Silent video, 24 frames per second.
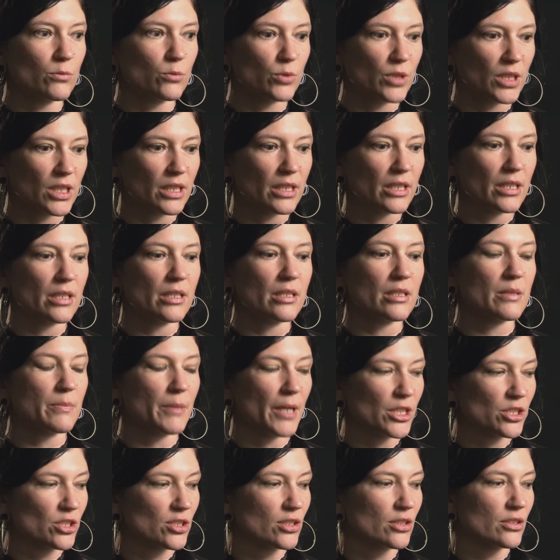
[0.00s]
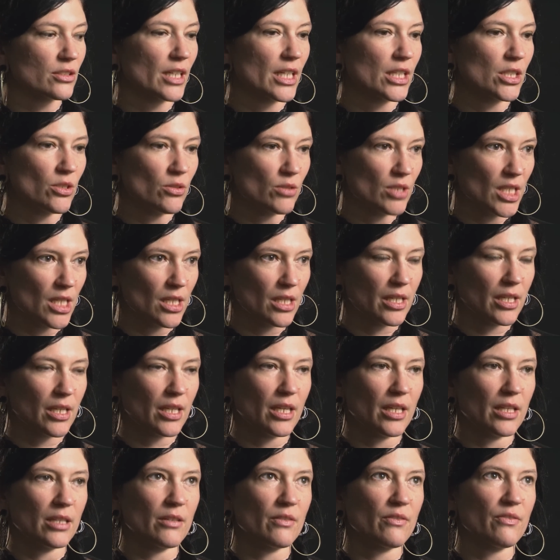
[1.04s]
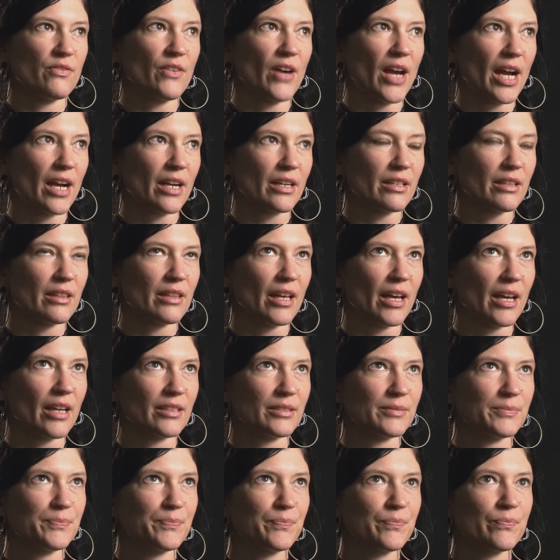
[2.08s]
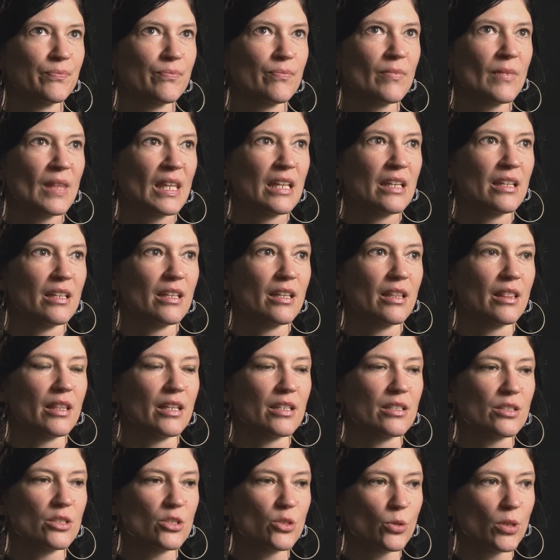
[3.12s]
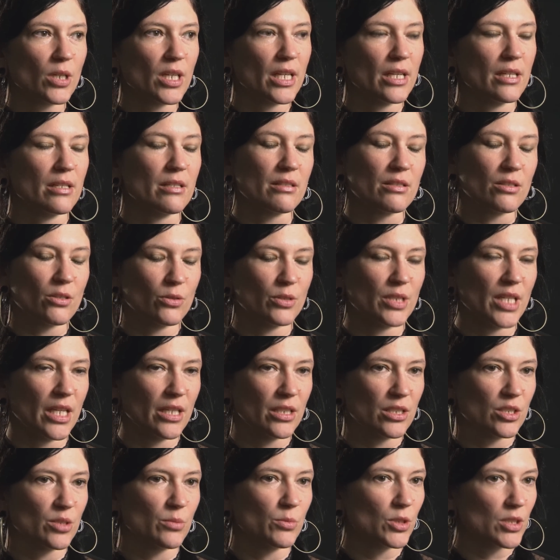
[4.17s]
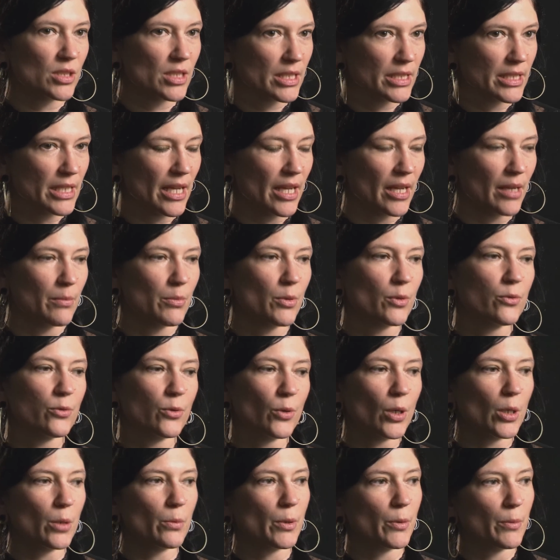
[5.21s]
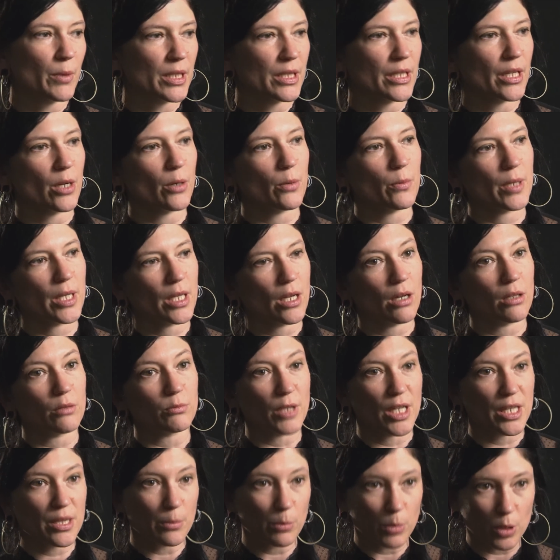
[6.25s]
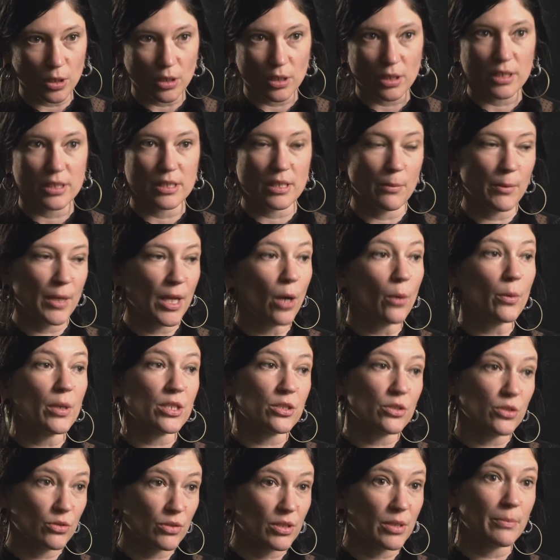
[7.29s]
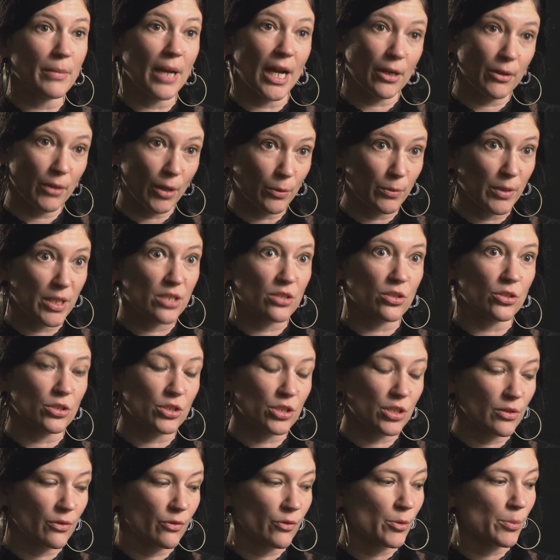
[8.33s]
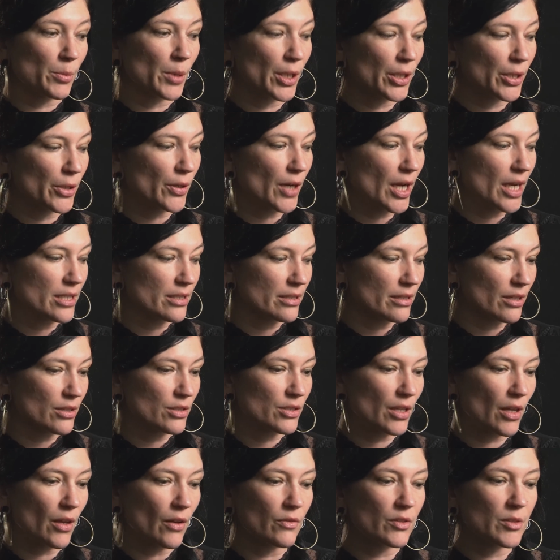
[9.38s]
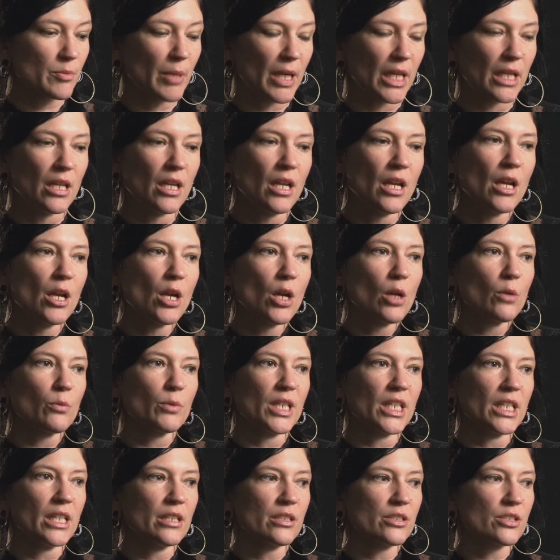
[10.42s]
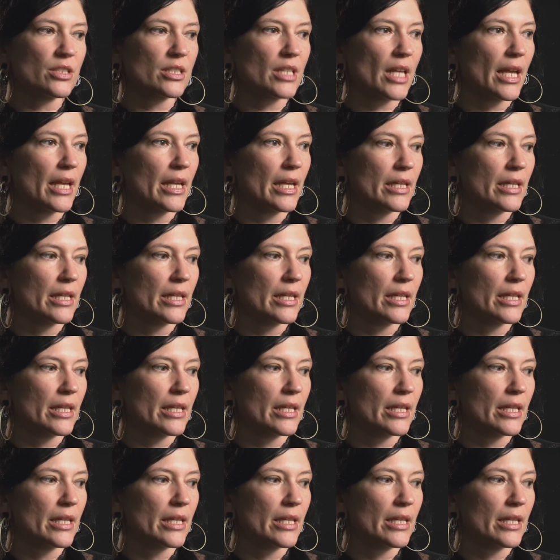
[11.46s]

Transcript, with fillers: really special and unique in the fact that this story is so tangible today. Before we went there, we all read the books, and we always do some background research to familiarize ourselves. But reading Josiah